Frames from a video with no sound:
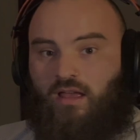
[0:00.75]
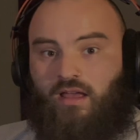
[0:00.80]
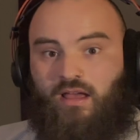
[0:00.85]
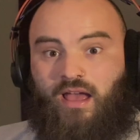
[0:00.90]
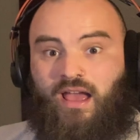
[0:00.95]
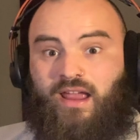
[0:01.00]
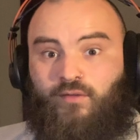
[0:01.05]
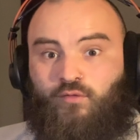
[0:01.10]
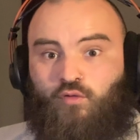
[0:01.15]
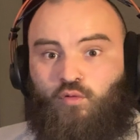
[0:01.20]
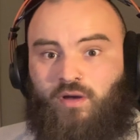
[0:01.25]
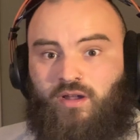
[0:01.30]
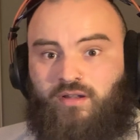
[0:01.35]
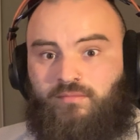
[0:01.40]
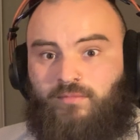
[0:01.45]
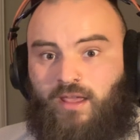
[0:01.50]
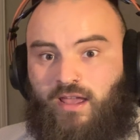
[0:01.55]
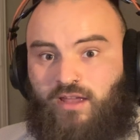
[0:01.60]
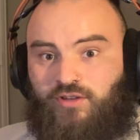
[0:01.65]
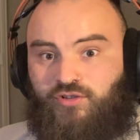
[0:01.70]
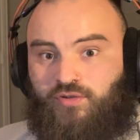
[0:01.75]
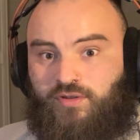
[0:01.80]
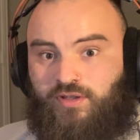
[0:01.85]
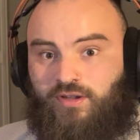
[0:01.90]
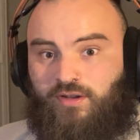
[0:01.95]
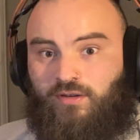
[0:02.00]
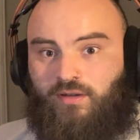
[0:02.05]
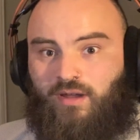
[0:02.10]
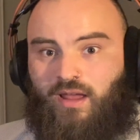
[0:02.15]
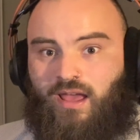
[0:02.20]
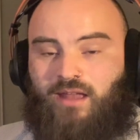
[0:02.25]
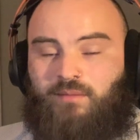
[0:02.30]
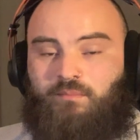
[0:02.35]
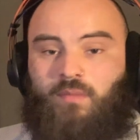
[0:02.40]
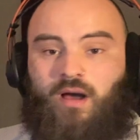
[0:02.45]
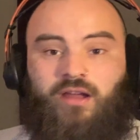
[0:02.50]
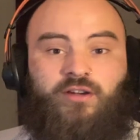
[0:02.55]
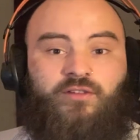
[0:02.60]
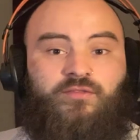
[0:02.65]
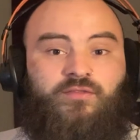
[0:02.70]
Hey everyone, Andrew here at
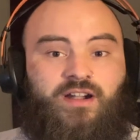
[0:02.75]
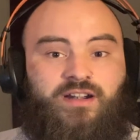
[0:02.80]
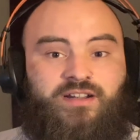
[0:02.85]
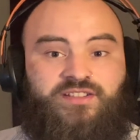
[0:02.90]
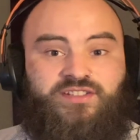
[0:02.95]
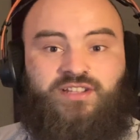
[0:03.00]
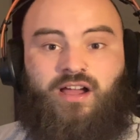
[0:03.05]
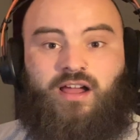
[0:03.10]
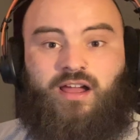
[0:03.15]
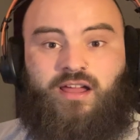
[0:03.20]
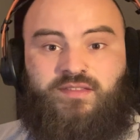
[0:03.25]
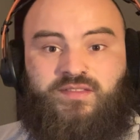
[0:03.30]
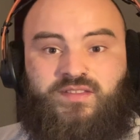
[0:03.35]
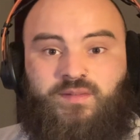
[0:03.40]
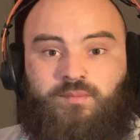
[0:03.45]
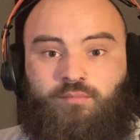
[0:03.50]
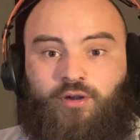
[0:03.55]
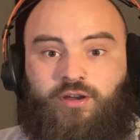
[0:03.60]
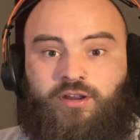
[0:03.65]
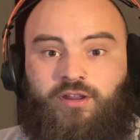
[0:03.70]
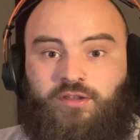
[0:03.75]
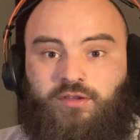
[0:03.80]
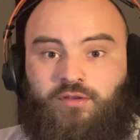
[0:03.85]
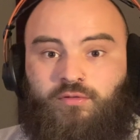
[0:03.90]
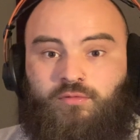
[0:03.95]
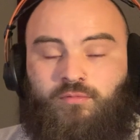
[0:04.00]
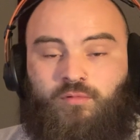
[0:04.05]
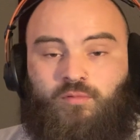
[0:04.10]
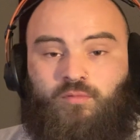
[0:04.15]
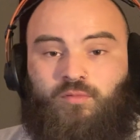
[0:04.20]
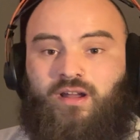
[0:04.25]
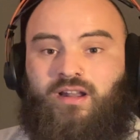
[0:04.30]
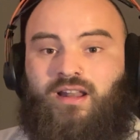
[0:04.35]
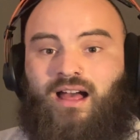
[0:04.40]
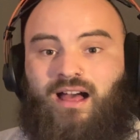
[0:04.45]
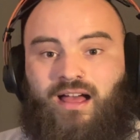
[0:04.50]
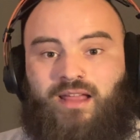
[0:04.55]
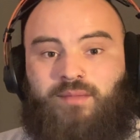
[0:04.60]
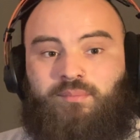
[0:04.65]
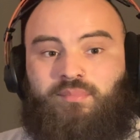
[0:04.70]
Microphonic Designs, bringing you
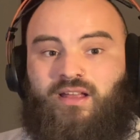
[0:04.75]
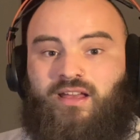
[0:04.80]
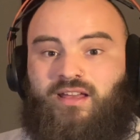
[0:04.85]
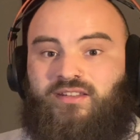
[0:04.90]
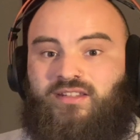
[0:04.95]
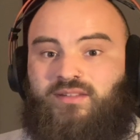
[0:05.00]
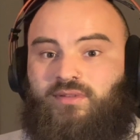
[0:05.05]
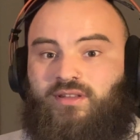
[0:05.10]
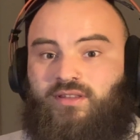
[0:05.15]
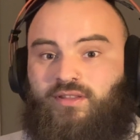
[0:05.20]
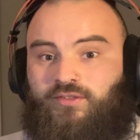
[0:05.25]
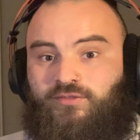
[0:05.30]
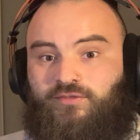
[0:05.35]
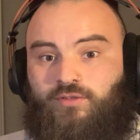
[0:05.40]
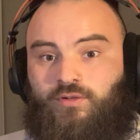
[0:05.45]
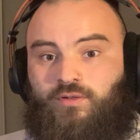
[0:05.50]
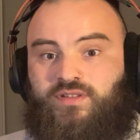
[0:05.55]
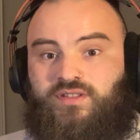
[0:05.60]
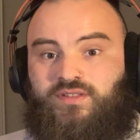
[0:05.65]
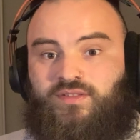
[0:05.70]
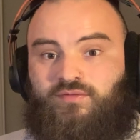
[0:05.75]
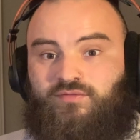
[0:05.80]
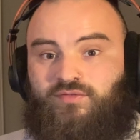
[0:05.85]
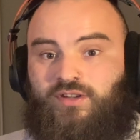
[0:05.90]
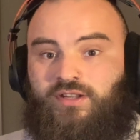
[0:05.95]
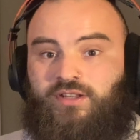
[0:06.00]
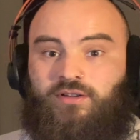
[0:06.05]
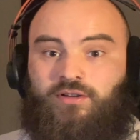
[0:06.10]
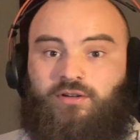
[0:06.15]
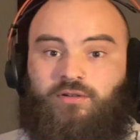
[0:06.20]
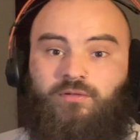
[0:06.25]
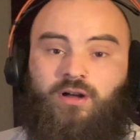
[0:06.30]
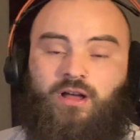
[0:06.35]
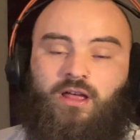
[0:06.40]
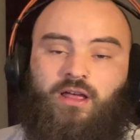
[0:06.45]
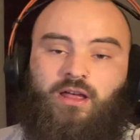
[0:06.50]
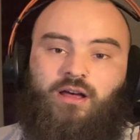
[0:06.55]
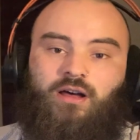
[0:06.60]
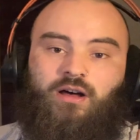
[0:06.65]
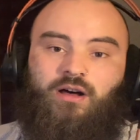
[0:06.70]
what I plan to be the first video
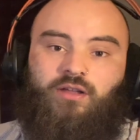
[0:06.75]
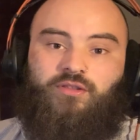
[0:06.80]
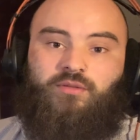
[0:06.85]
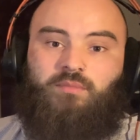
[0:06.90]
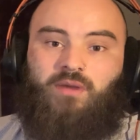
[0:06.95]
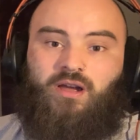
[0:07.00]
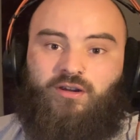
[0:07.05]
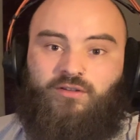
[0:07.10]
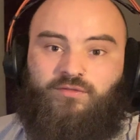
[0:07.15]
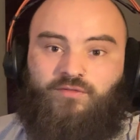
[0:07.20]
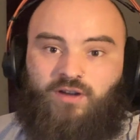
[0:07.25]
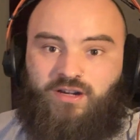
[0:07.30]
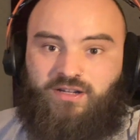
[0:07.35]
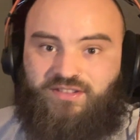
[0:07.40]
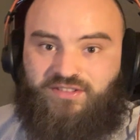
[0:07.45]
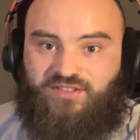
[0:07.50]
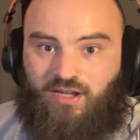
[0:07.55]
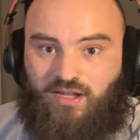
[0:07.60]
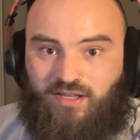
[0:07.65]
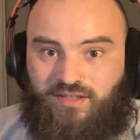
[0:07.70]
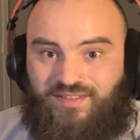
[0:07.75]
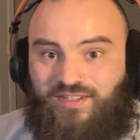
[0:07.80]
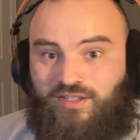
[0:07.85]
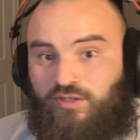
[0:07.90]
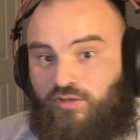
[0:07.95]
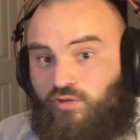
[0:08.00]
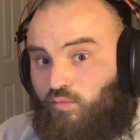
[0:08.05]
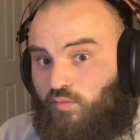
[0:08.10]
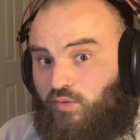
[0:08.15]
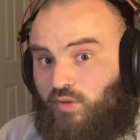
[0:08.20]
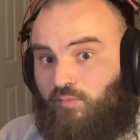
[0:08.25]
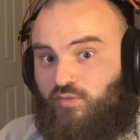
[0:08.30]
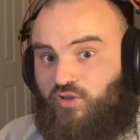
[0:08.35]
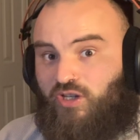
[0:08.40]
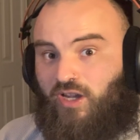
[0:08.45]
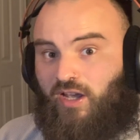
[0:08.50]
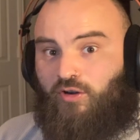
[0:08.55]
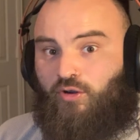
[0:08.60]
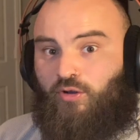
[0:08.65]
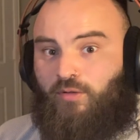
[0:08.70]
on the Microphonic Designs YouTube
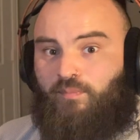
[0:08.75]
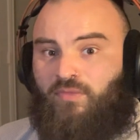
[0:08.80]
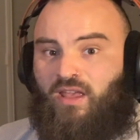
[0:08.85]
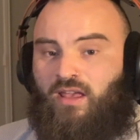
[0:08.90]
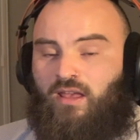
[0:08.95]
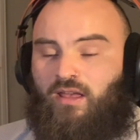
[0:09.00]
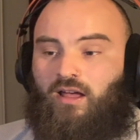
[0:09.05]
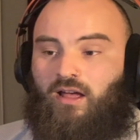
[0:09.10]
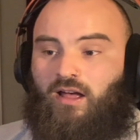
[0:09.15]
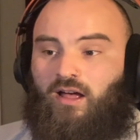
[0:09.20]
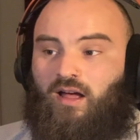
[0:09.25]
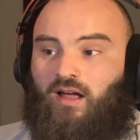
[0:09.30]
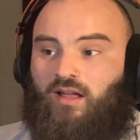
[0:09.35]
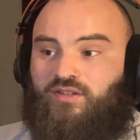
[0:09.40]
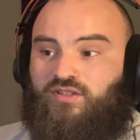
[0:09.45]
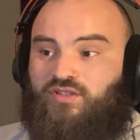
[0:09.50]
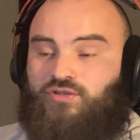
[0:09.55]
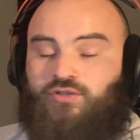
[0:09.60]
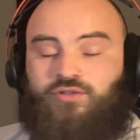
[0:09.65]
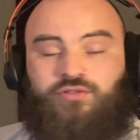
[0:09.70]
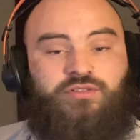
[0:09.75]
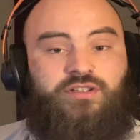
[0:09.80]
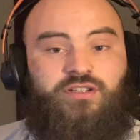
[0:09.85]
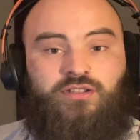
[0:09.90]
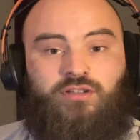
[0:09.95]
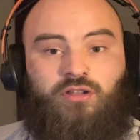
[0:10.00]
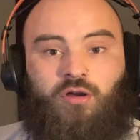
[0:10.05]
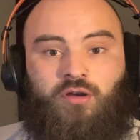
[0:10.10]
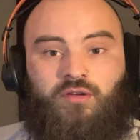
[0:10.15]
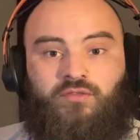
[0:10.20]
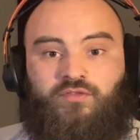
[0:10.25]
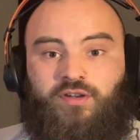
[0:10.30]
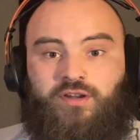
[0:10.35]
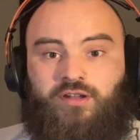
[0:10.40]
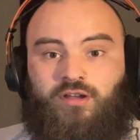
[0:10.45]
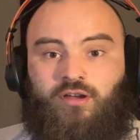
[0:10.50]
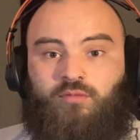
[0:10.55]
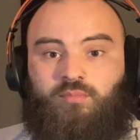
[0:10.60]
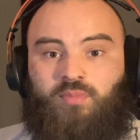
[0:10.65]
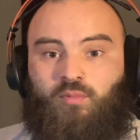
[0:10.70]
channel. Certainly a long
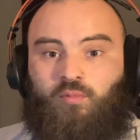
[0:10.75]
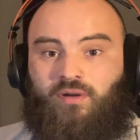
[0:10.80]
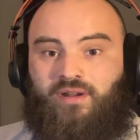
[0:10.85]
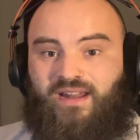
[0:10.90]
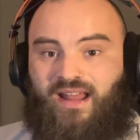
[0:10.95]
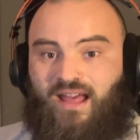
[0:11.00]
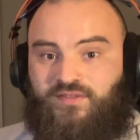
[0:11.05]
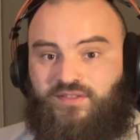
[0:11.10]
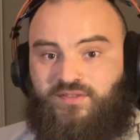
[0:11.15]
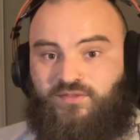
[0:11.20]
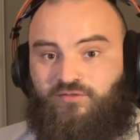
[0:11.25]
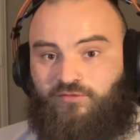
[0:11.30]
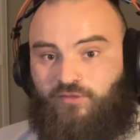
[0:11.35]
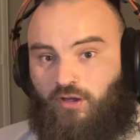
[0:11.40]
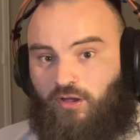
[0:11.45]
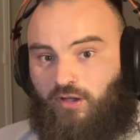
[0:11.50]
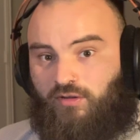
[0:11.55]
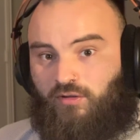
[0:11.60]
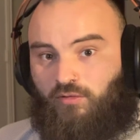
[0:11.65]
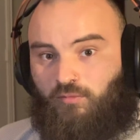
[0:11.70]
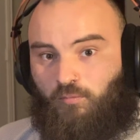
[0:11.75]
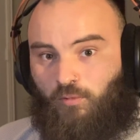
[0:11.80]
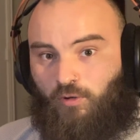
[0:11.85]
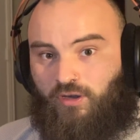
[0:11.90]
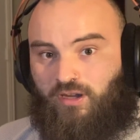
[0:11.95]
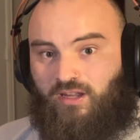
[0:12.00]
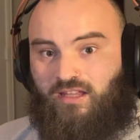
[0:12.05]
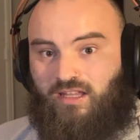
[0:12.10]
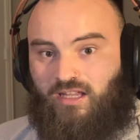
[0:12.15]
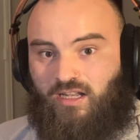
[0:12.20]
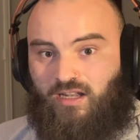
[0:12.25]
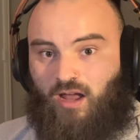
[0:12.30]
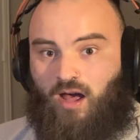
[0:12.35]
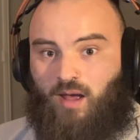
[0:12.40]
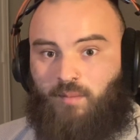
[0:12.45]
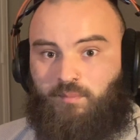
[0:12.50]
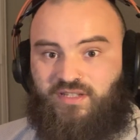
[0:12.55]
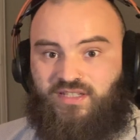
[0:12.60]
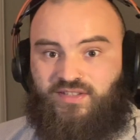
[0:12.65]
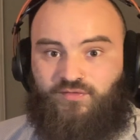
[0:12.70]
video, but we're going to have some fun working in
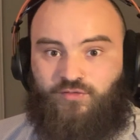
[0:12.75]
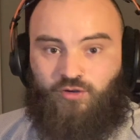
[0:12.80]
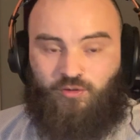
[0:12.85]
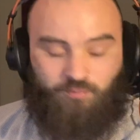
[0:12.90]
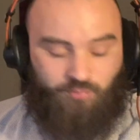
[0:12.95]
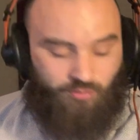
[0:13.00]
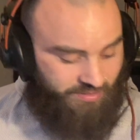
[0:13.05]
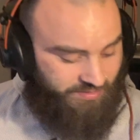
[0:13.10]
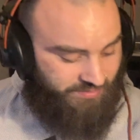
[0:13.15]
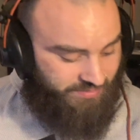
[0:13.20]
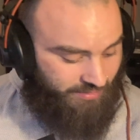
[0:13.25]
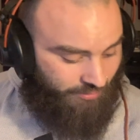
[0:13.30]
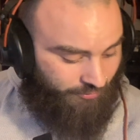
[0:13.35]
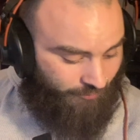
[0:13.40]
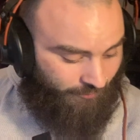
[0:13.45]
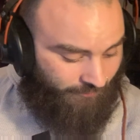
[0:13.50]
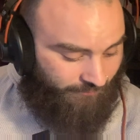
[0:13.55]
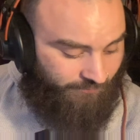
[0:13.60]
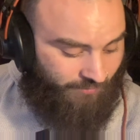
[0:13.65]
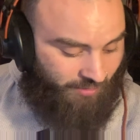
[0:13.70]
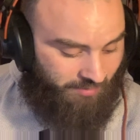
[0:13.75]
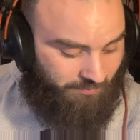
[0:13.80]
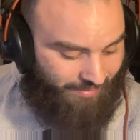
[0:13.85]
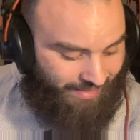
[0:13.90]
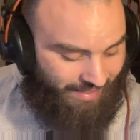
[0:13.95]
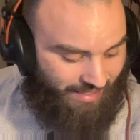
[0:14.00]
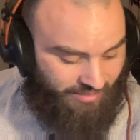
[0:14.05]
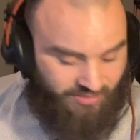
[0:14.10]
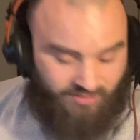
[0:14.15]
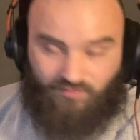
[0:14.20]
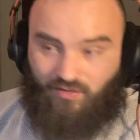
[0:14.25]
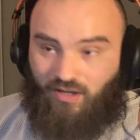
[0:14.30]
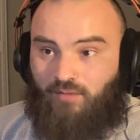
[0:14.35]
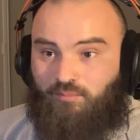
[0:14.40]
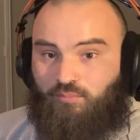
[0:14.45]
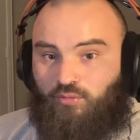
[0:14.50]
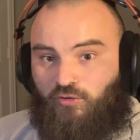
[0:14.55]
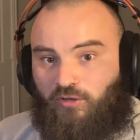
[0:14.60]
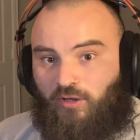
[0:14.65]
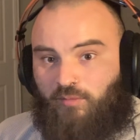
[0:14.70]
Omnisphere, putting together a fun patch. I've got
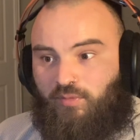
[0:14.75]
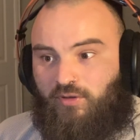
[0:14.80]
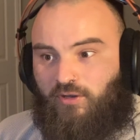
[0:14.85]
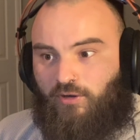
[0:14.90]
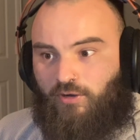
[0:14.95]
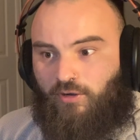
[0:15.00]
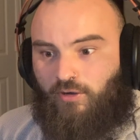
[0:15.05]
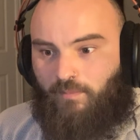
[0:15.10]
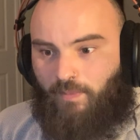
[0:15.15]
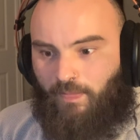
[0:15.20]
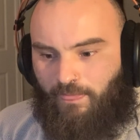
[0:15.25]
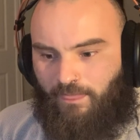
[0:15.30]
it pulled up here.